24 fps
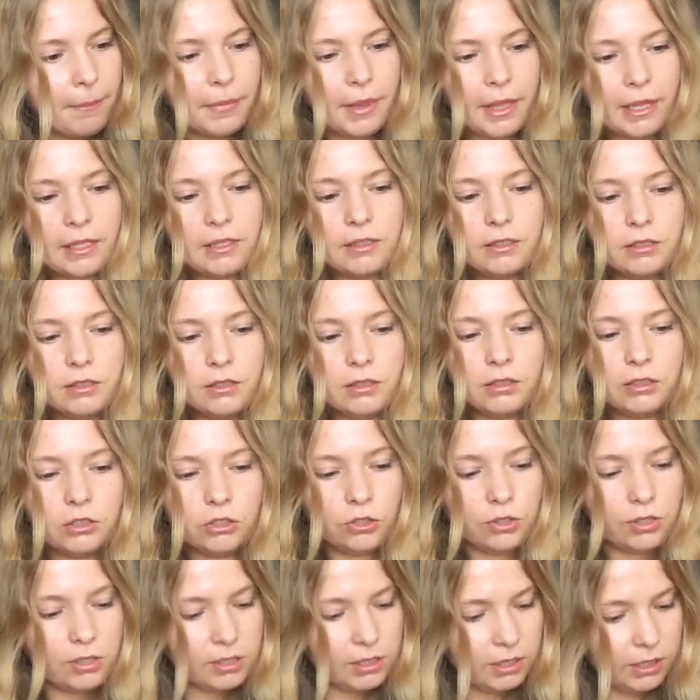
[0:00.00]
Like,
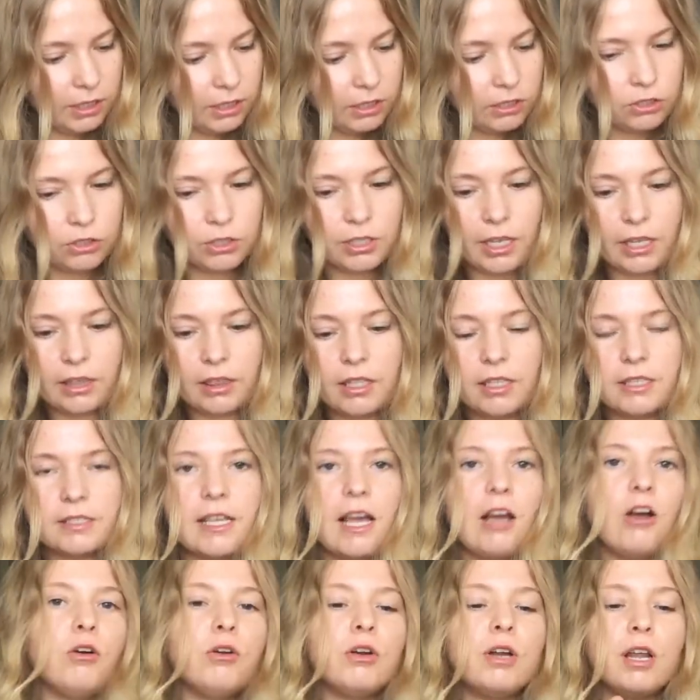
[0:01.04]
to see and to get things
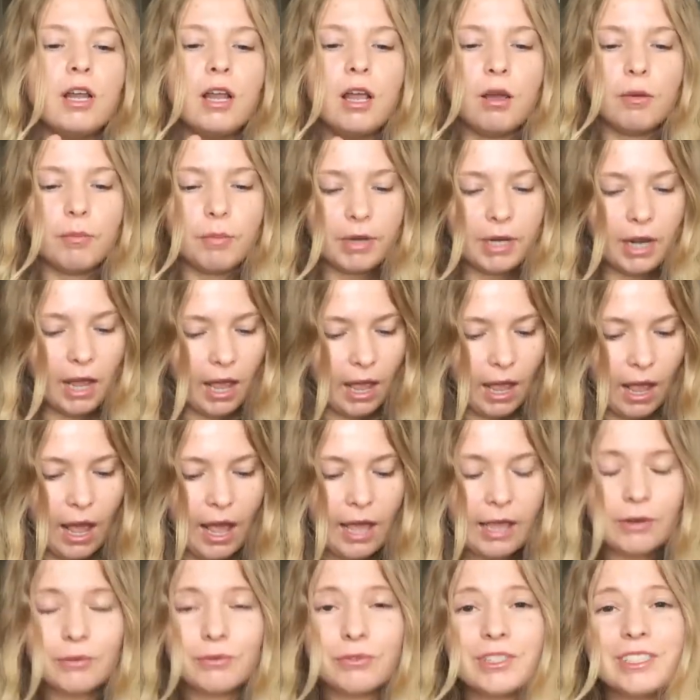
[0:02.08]
out. But
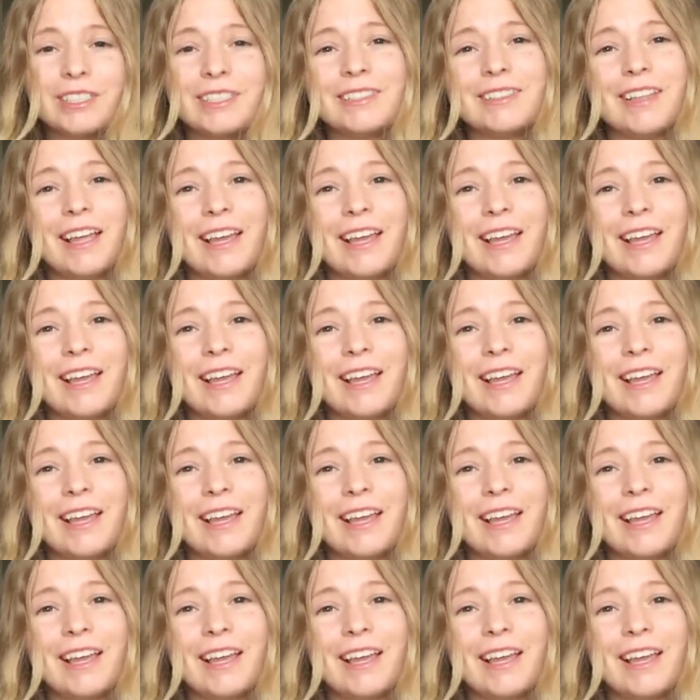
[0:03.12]
I really